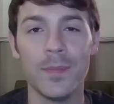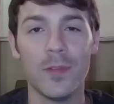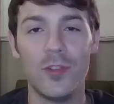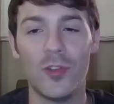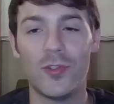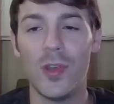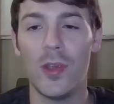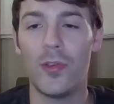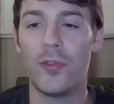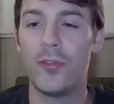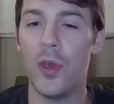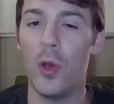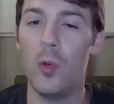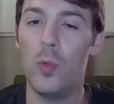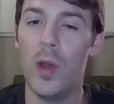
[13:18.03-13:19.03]
just does
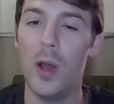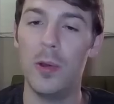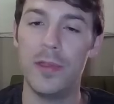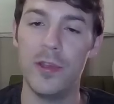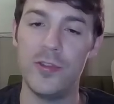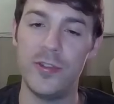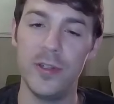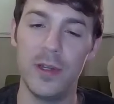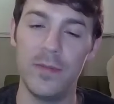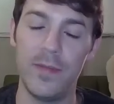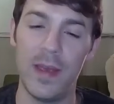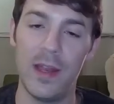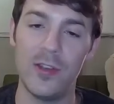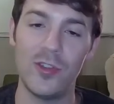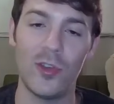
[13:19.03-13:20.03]
so well with a shield
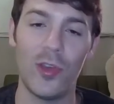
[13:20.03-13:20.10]
advantage.